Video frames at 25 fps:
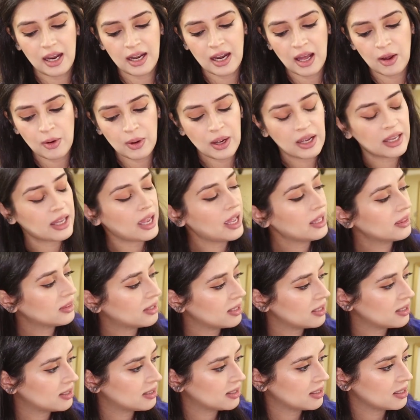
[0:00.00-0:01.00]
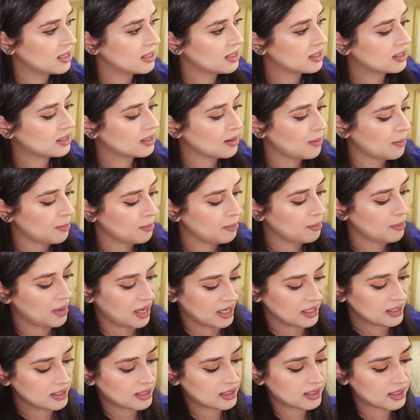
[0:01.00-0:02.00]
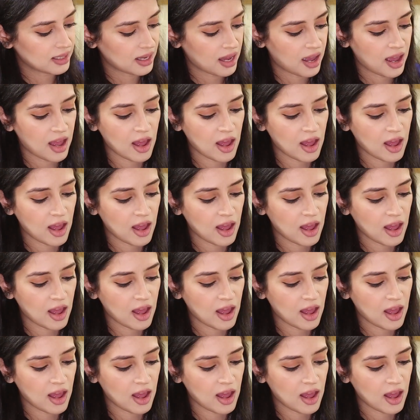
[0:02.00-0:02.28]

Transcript: Now again, this is mint.